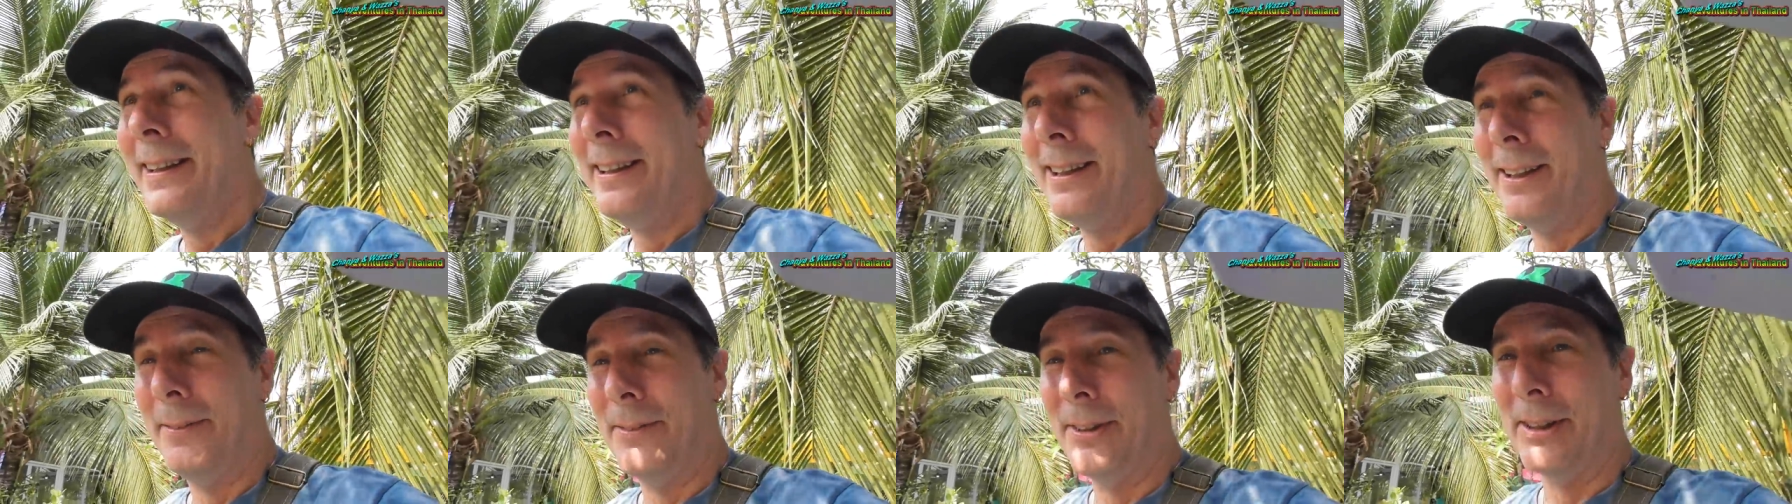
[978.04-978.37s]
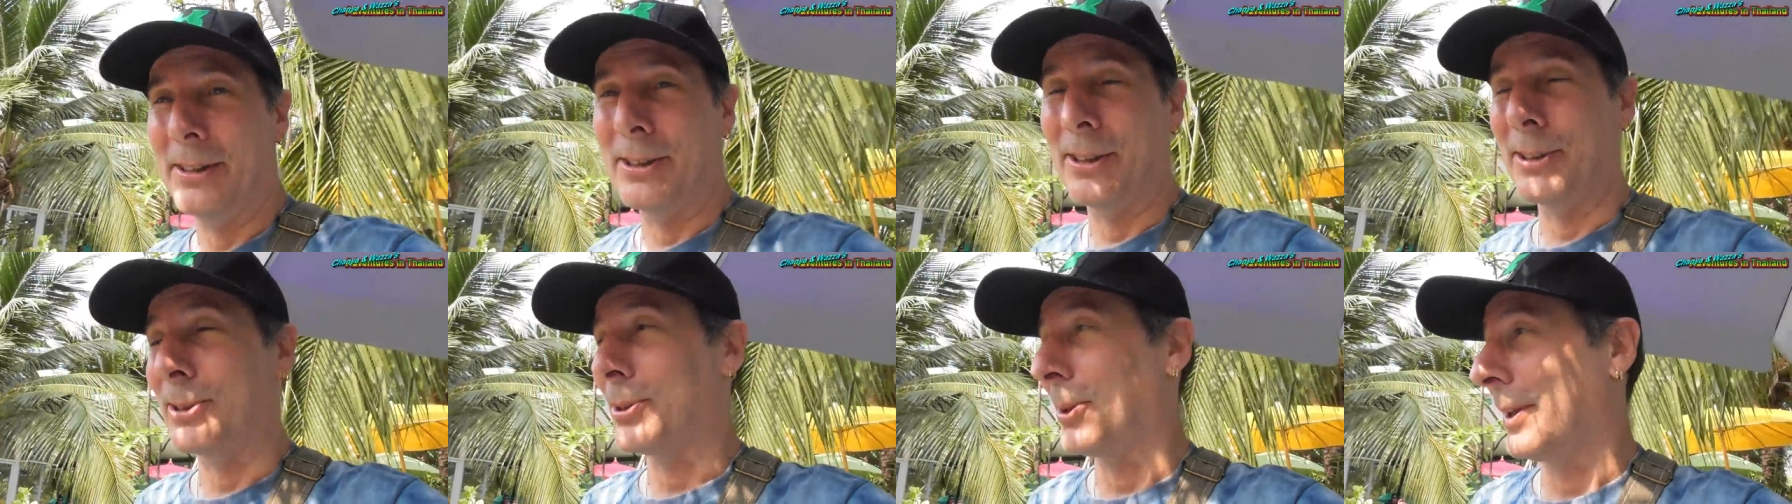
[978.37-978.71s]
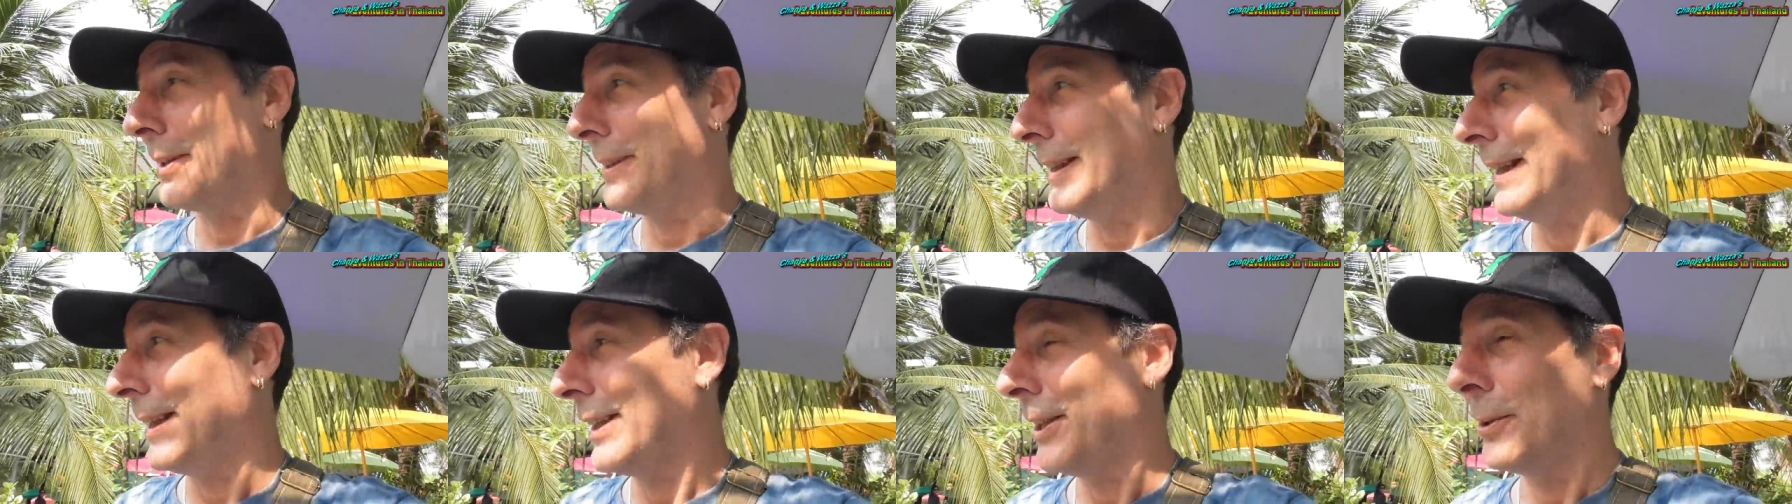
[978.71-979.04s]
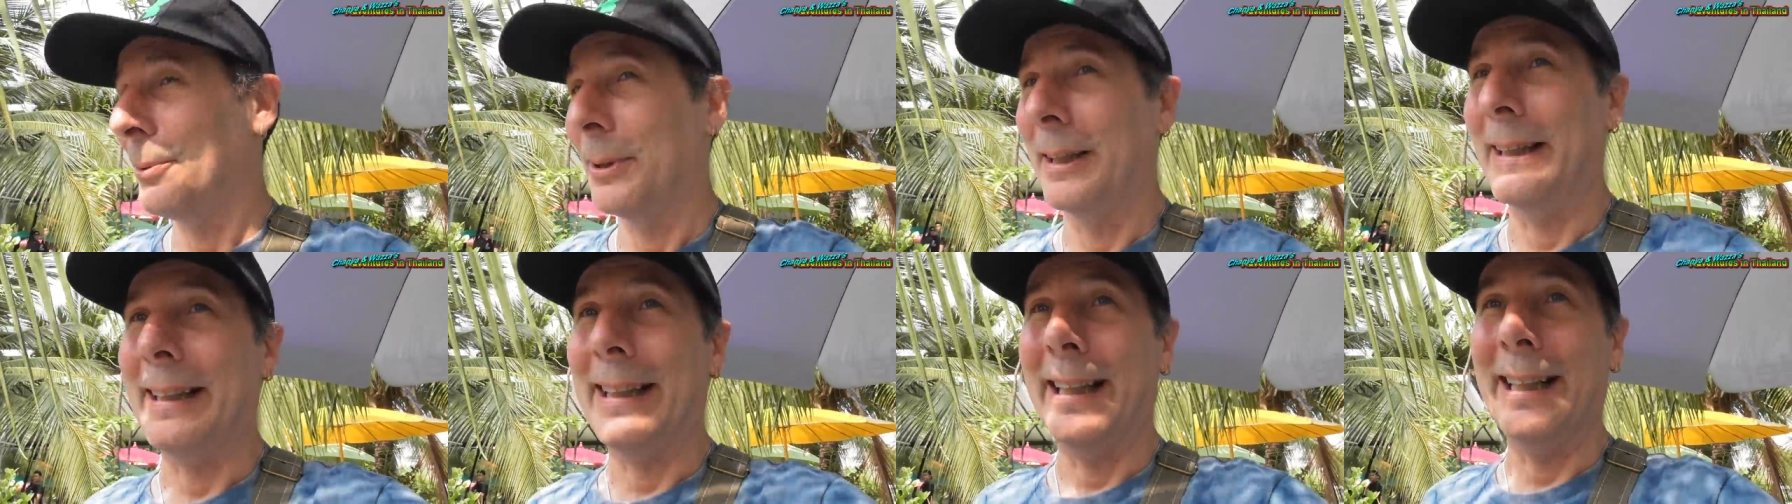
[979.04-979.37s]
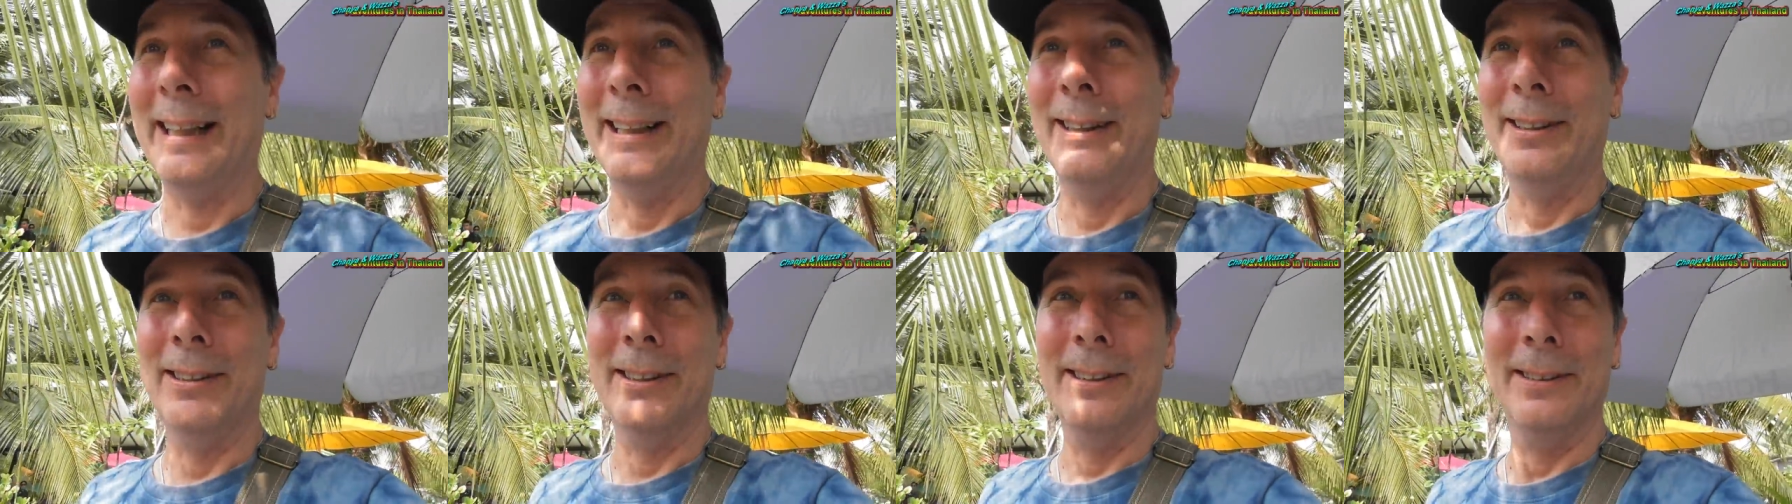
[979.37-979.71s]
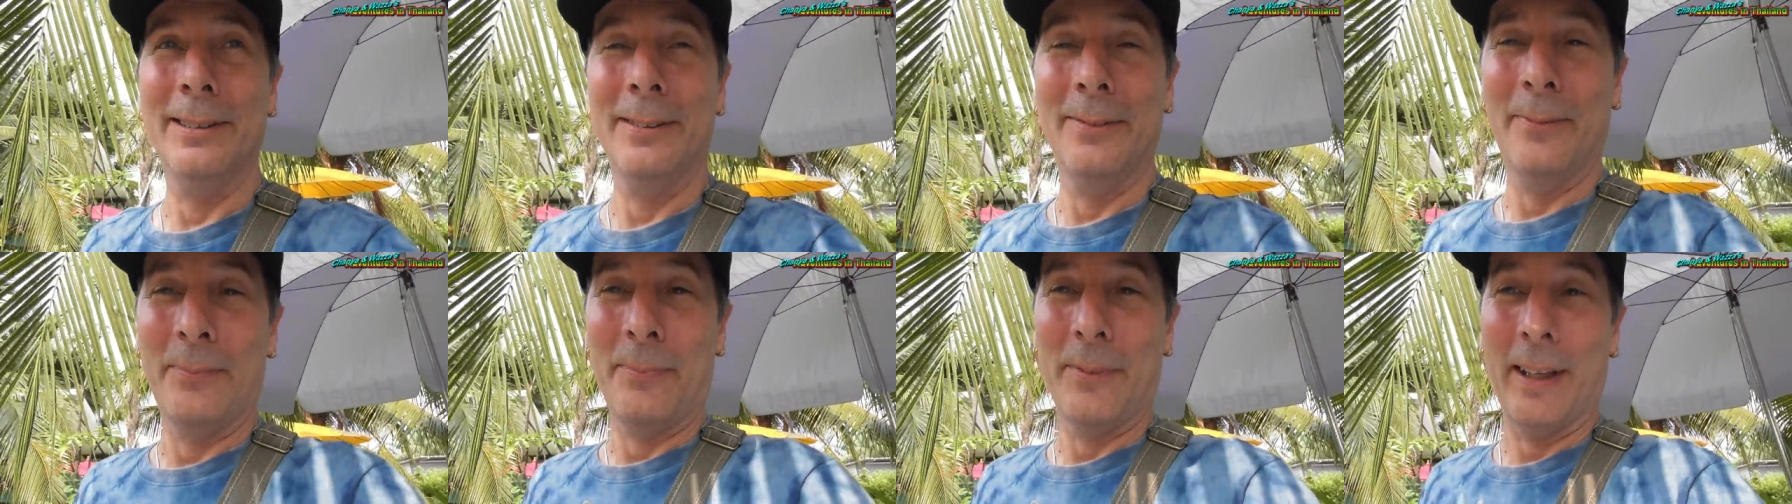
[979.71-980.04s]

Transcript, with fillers: It's just the sort of thing you really get into,